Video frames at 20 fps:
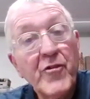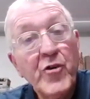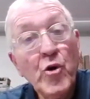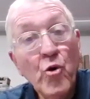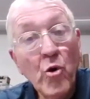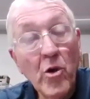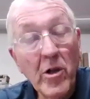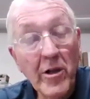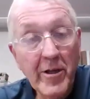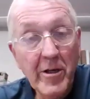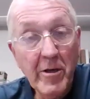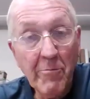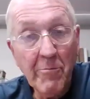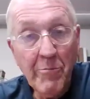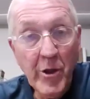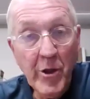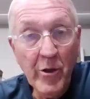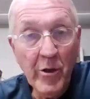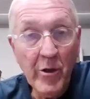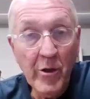fuel a
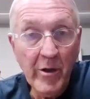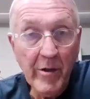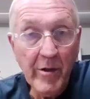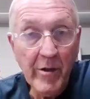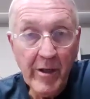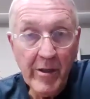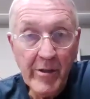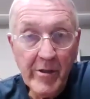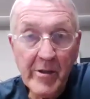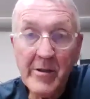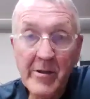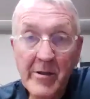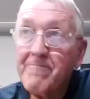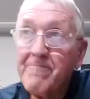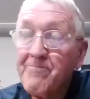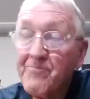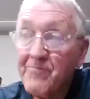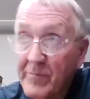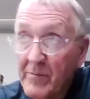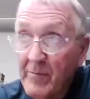computer that's,